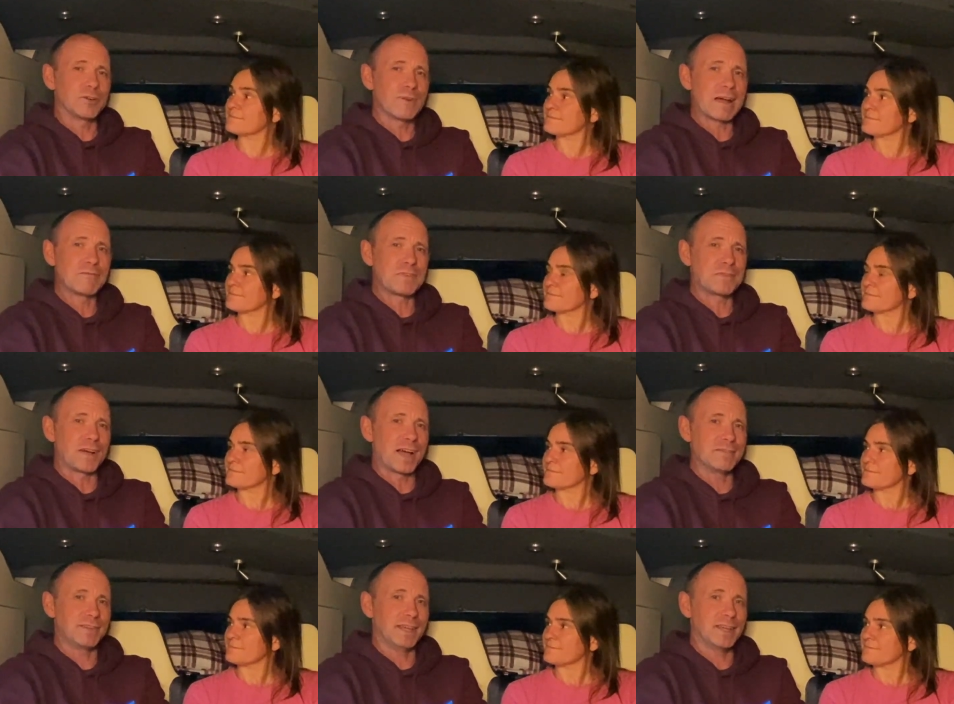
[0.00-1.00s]
Speaker 1: around for
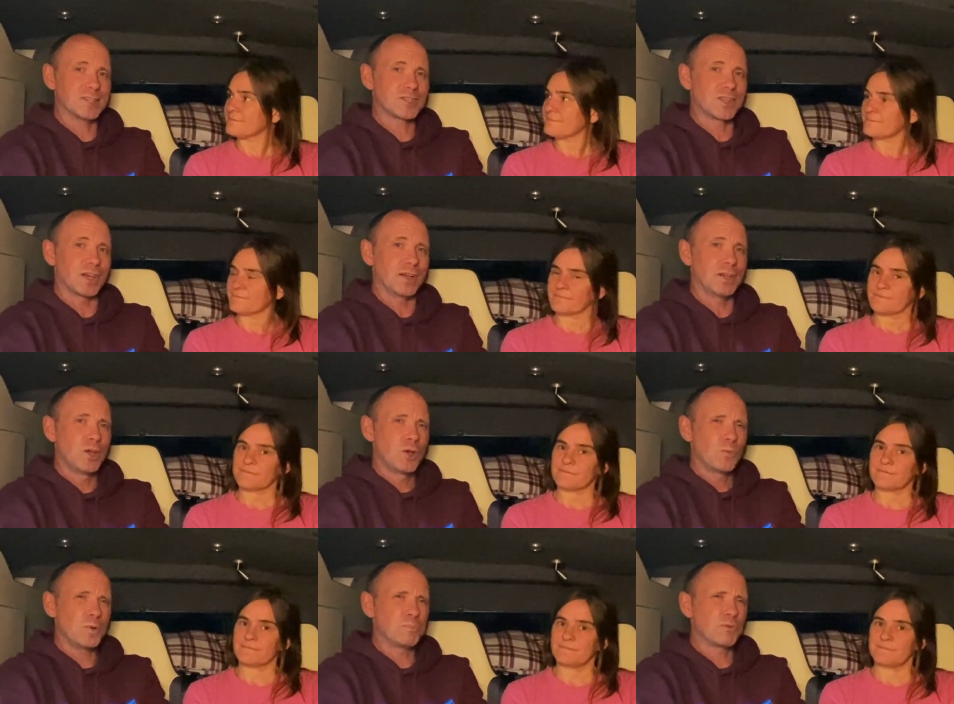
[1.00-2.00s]
five years, that
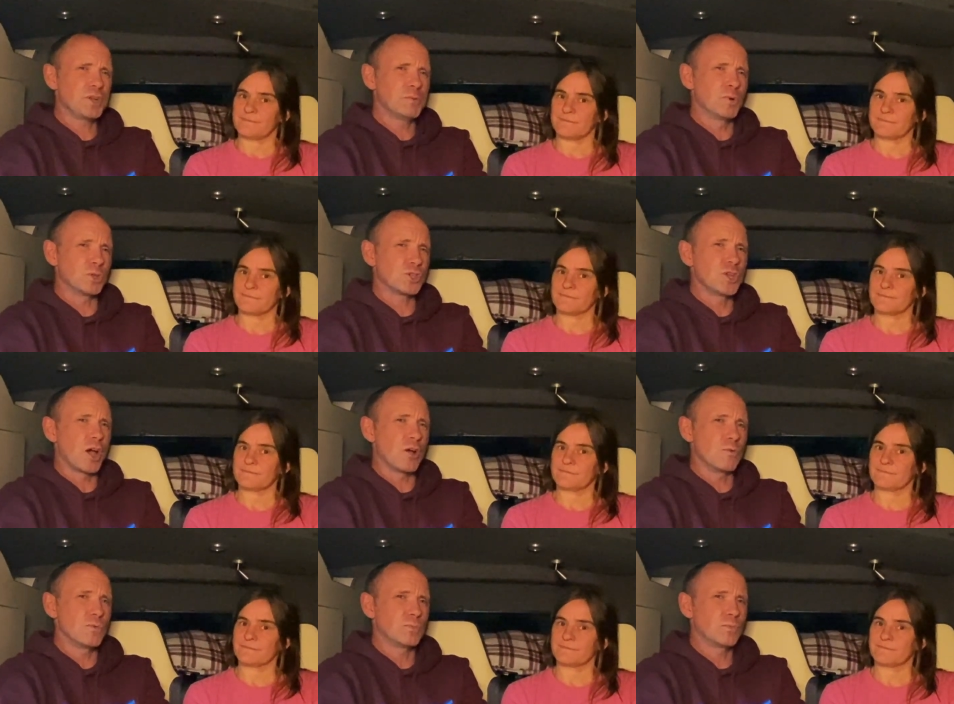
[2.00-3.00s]
we pretty much
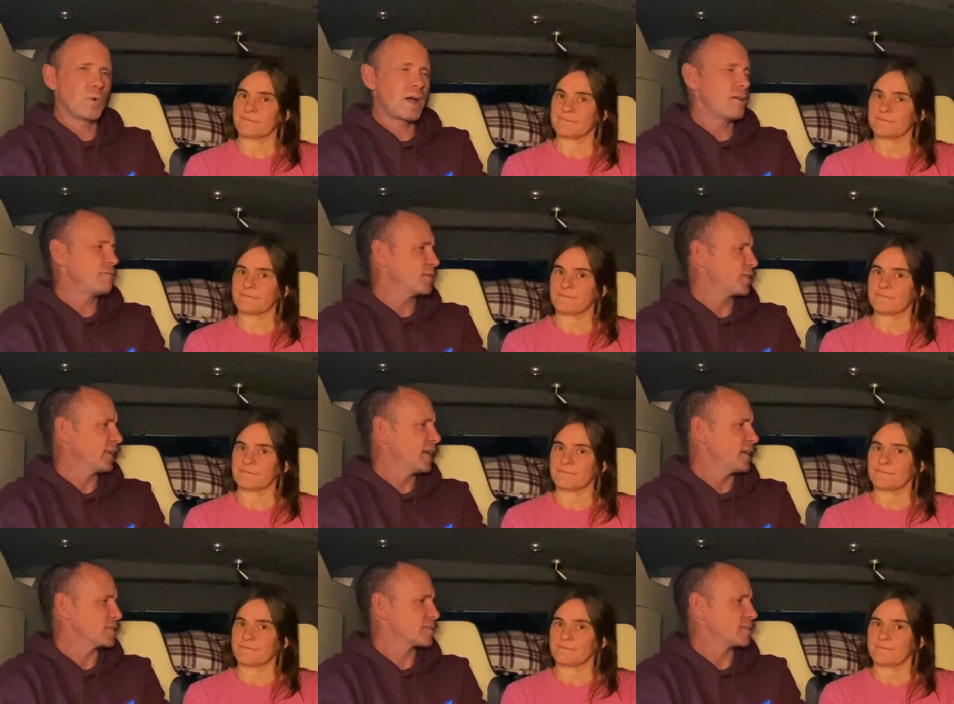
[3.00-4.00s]
know where everything
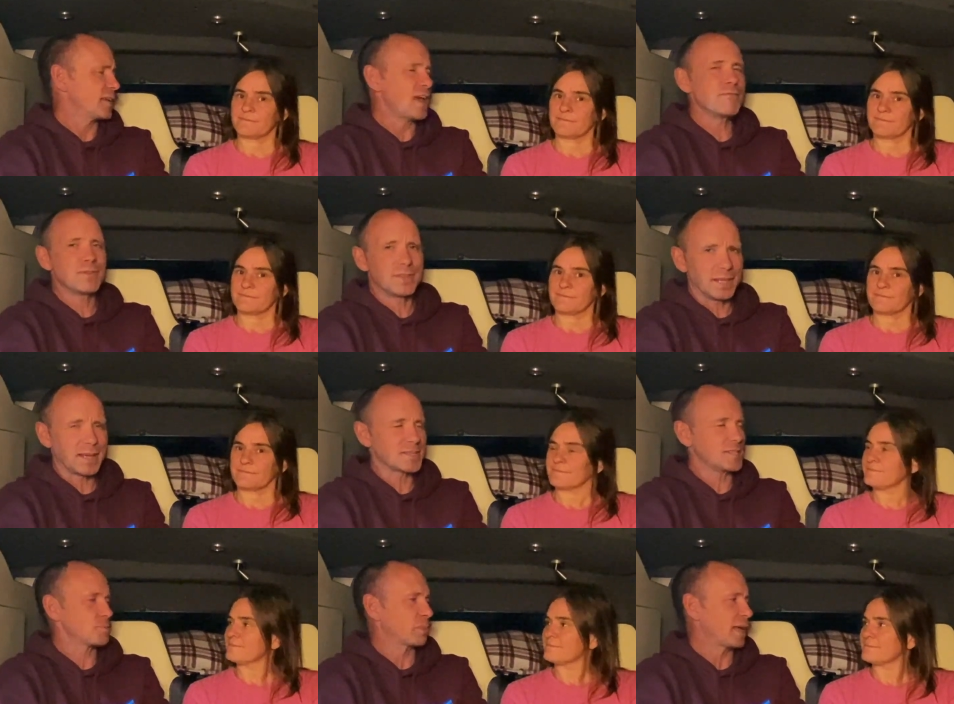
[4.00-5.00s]
is and everything
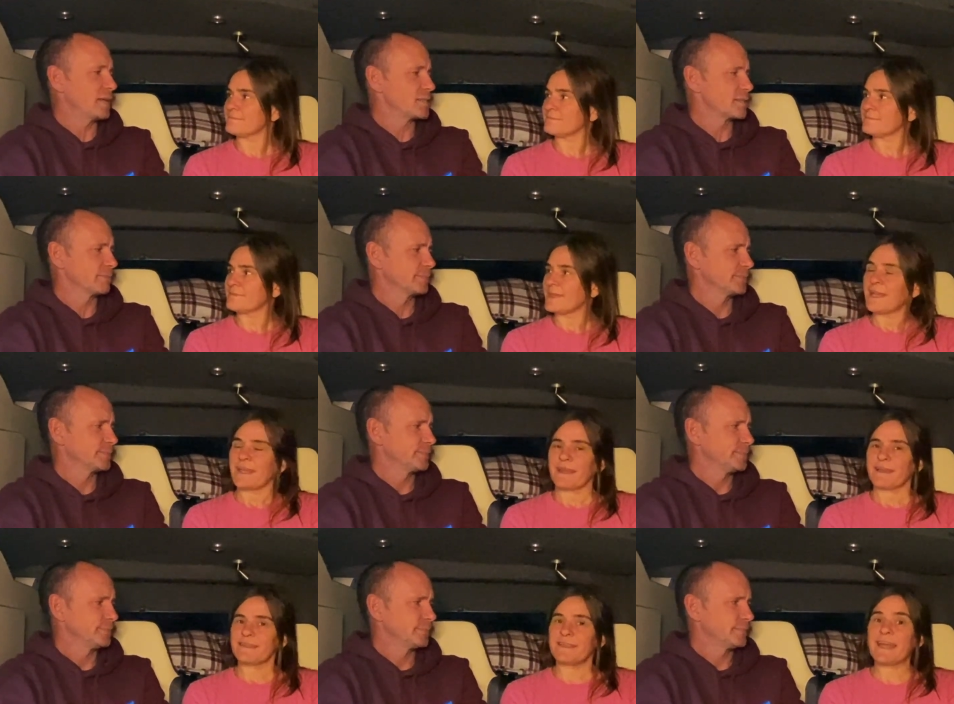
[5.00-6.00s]
has its place
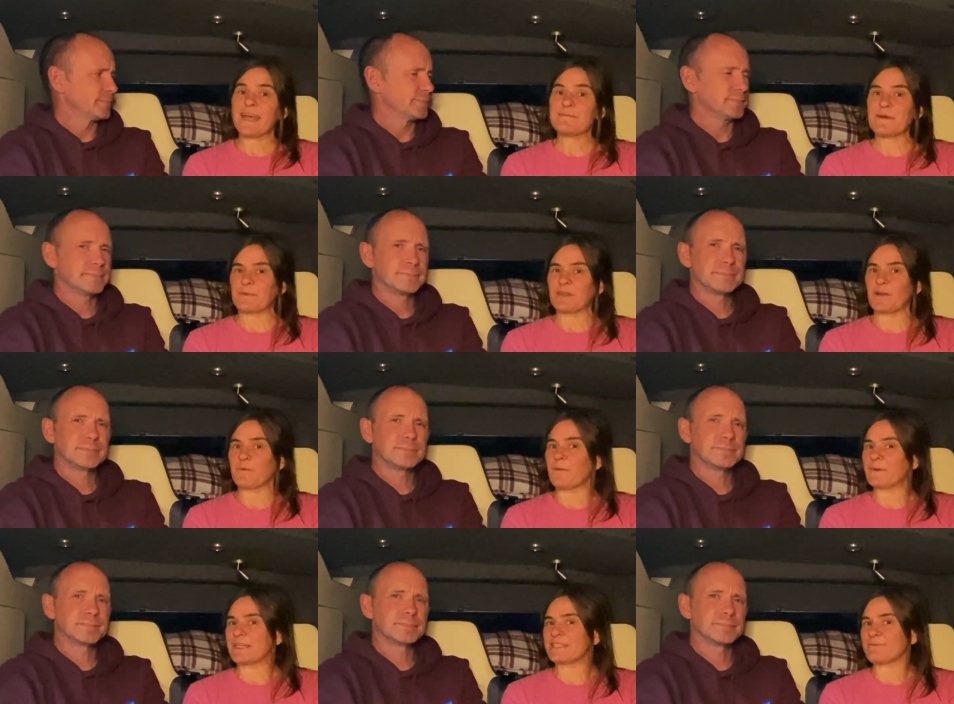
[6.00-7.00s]
Speaker 2: yeah, and we know
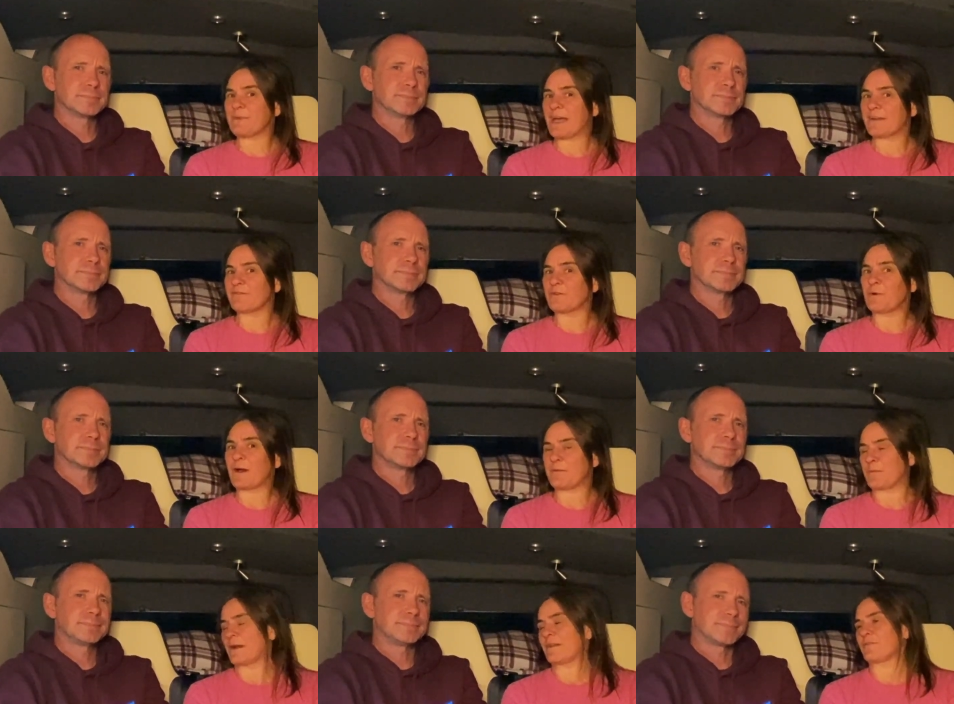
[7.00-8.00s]
what we need to pack for
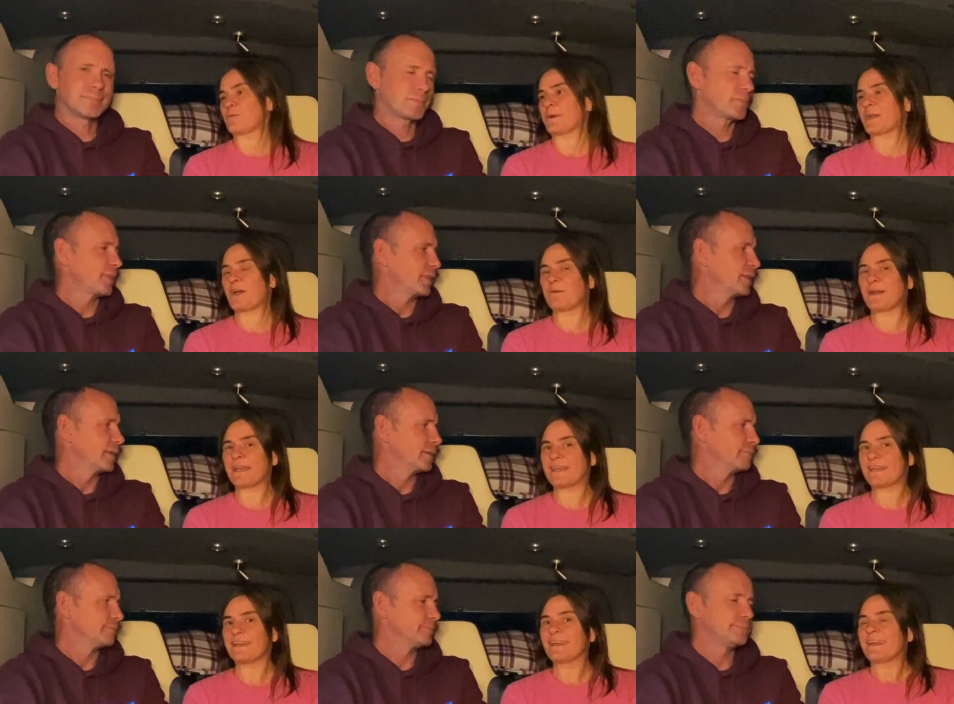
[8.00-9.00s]
wh- wherever we're
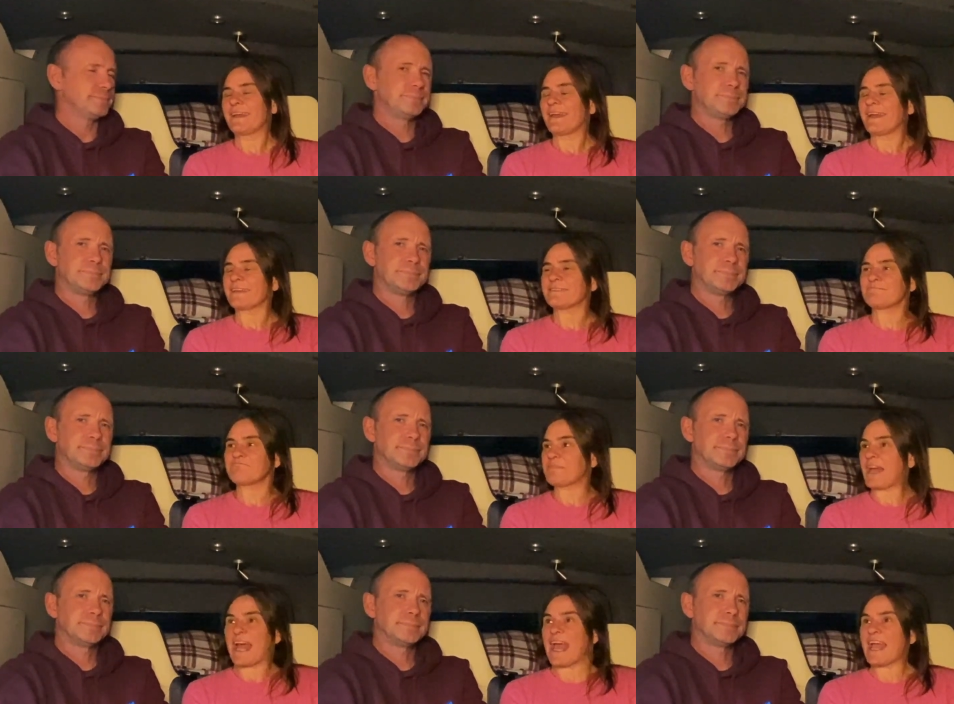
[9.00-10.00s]
going.
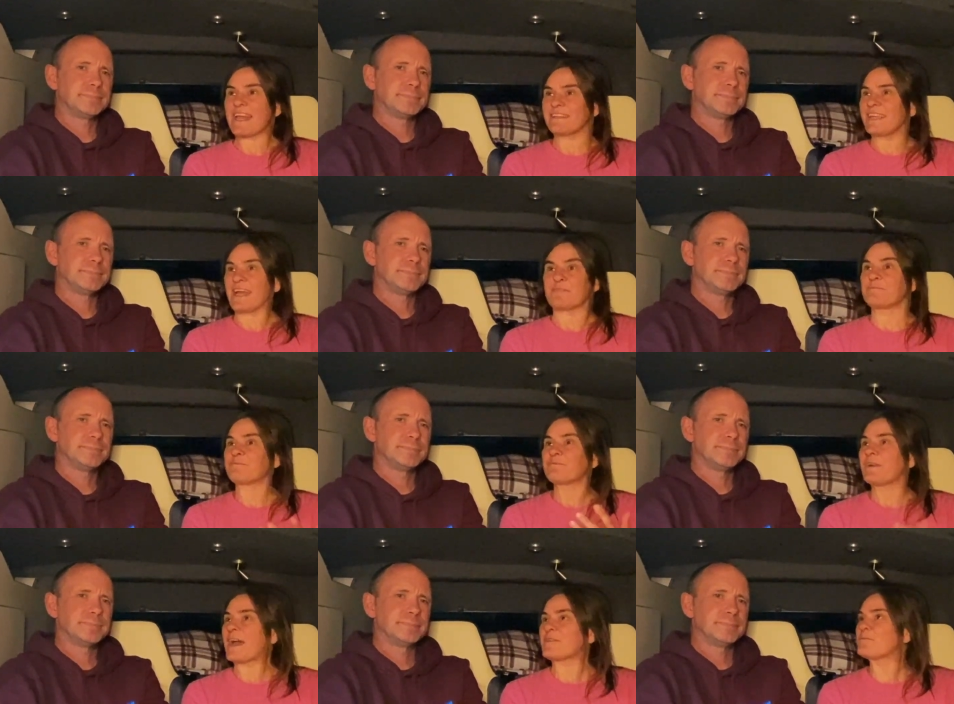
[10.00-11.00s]
Yeah,
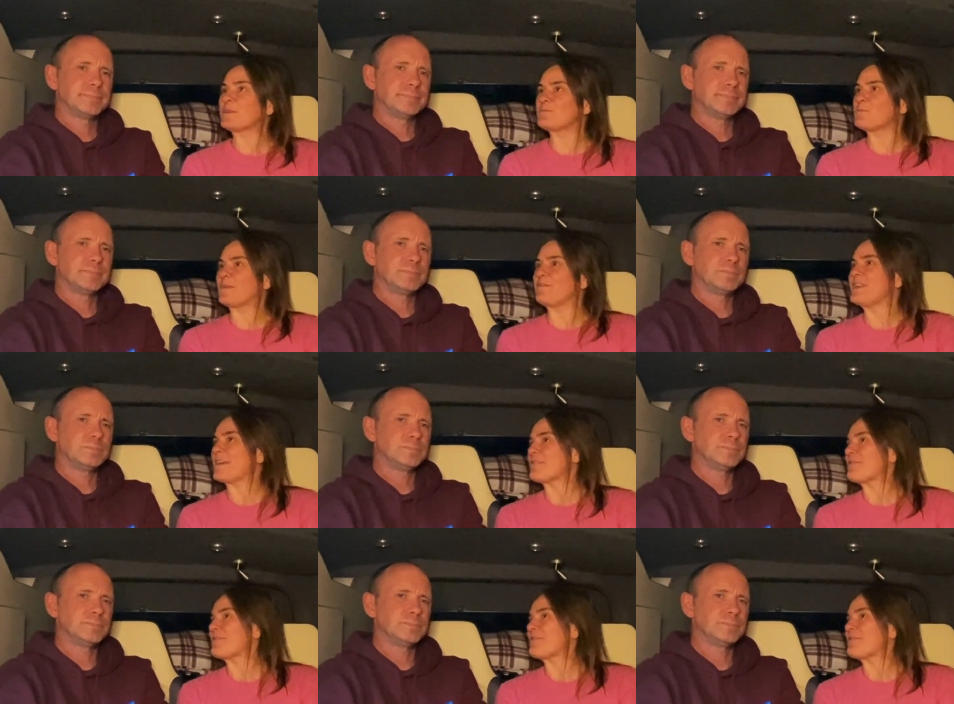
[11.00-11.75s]
and we we've never